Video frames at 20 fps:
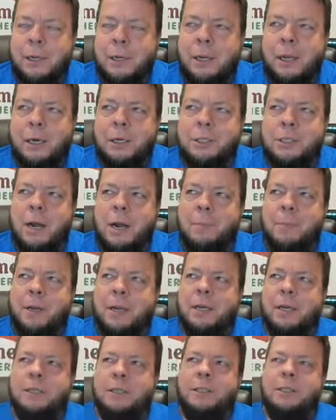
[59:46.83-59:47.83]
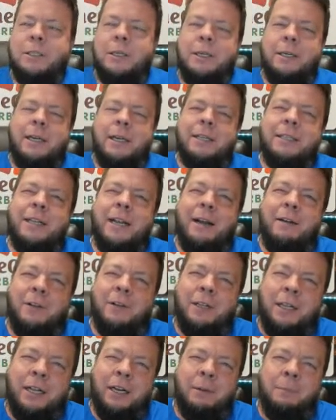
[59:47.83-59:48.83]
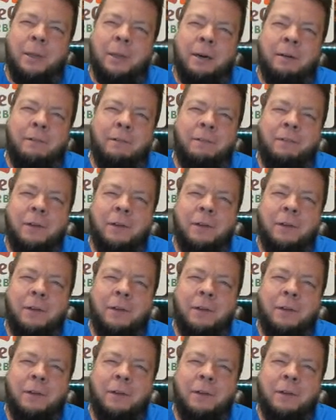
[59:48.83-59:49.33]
And it's not because it does have a little bit of,